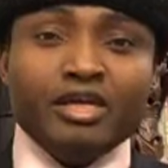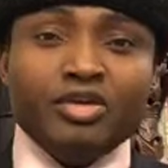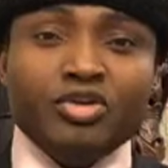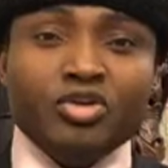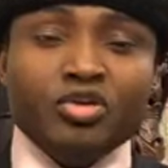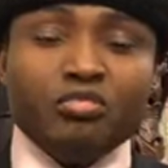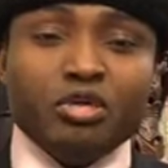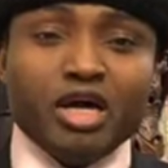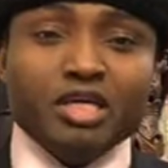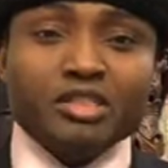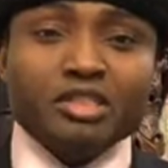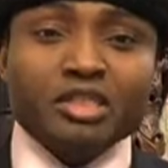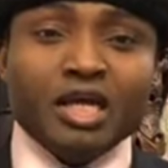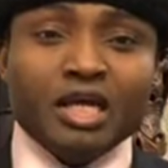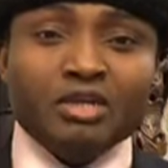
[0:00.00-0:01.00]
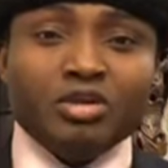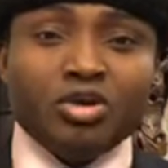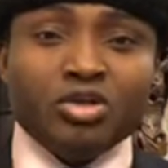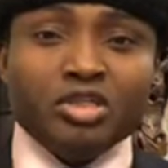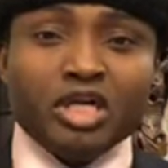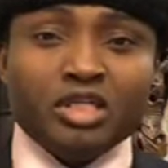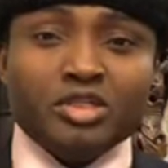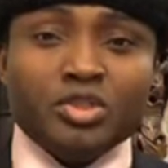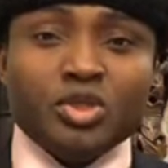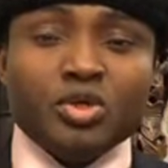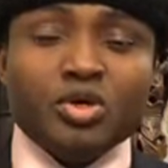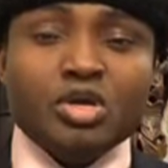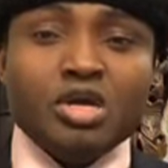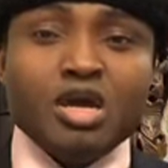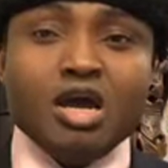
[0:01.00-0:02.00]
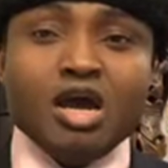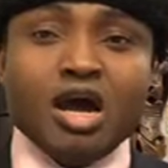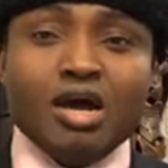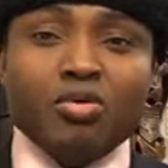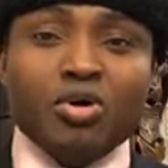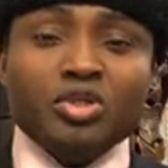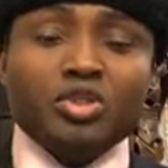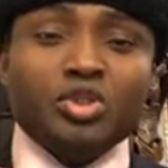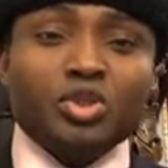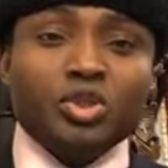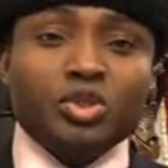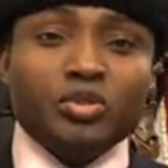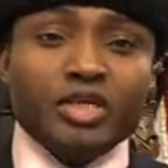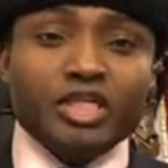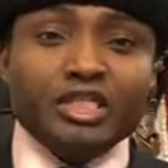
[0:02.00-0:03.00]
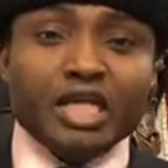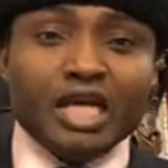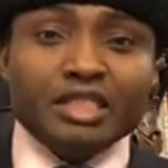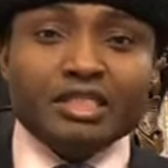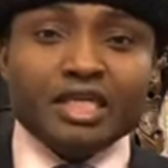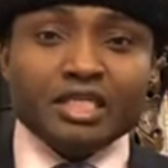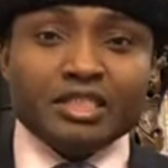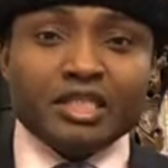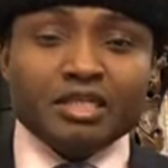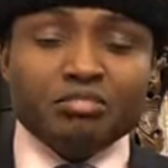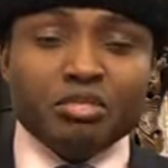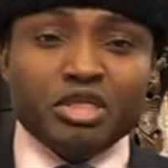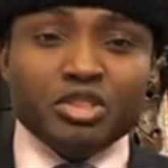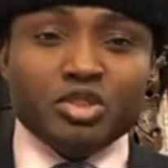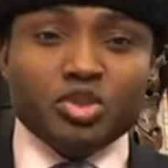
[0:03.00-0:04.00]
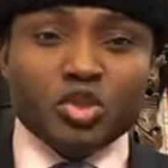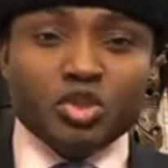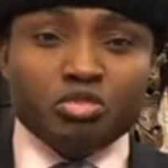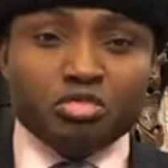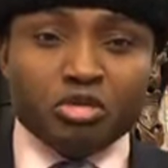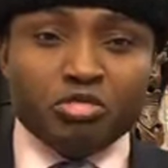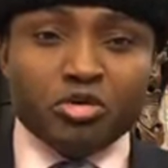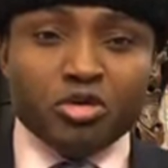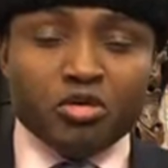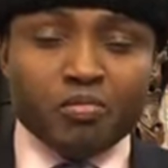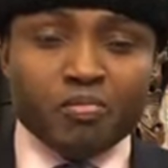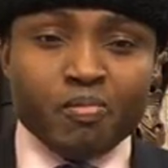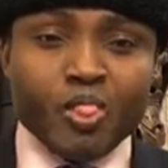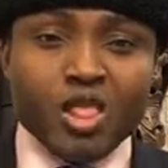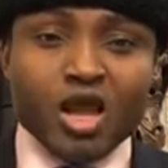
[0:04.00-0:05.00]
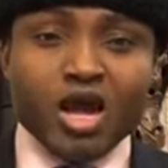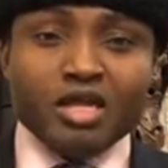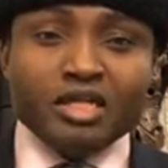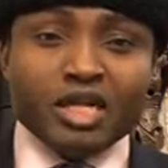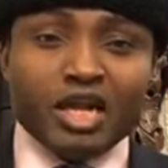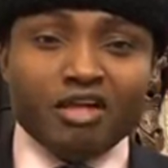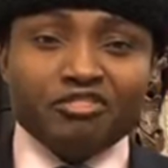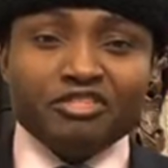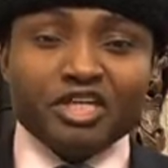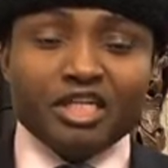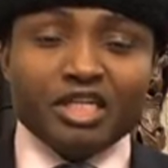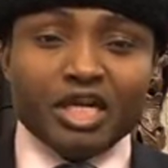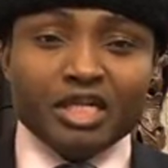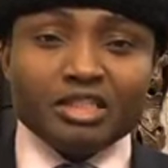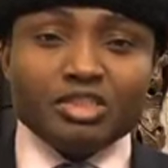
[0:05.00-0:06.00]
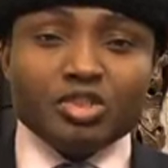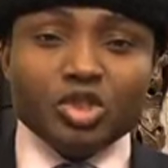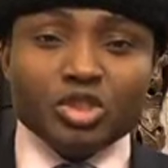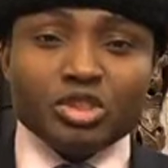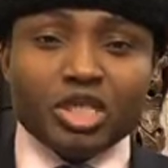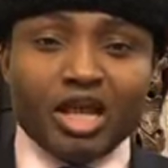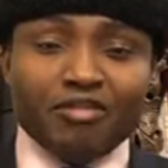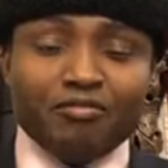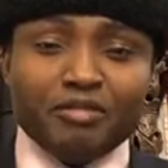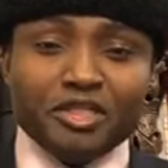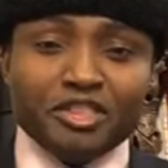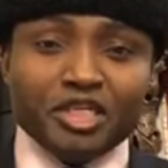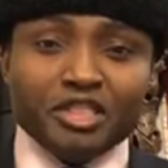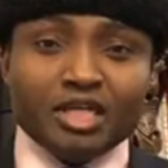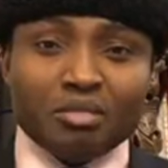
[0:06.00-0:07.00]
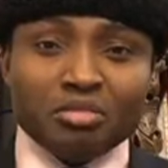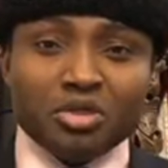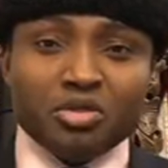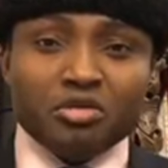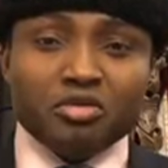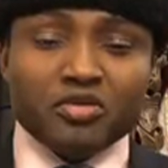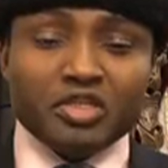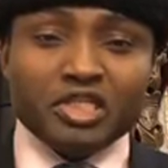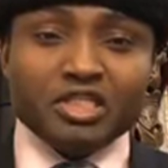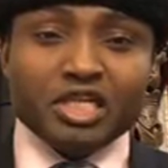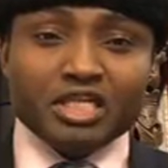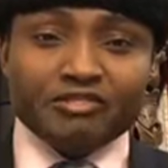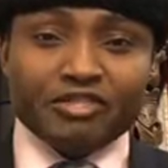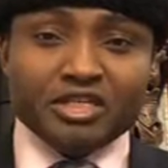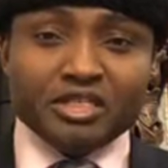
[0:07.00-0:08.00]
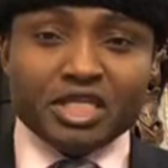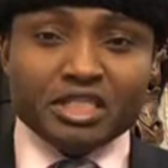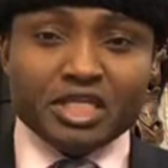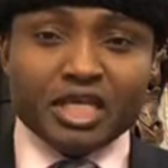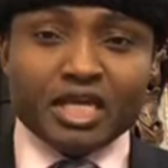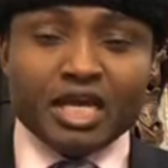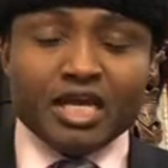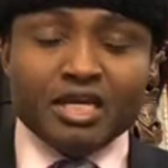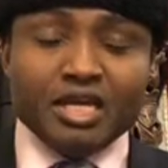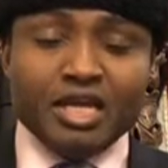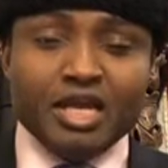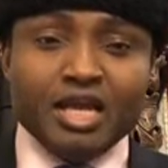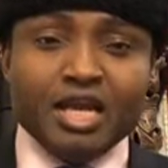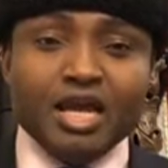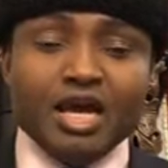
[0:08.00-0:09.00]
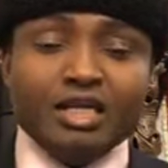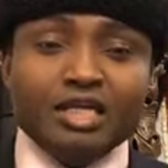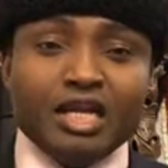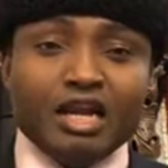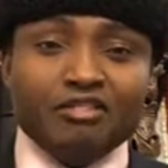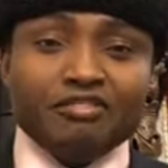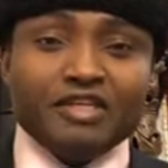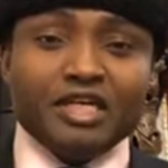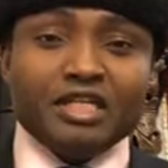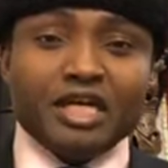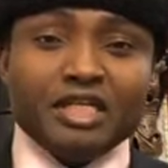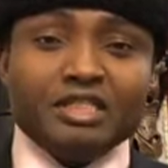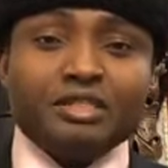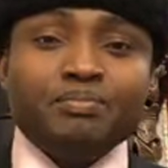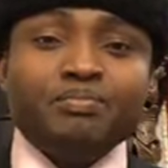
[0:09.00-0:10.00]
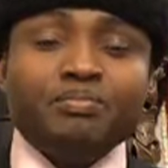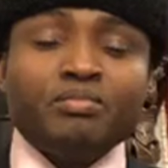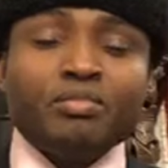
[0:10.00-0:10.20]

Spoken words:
Yorubas and all that. So I want to read that statement to you people, and then after that, just have patience. I'm going to read it as fast as I can, and then after that,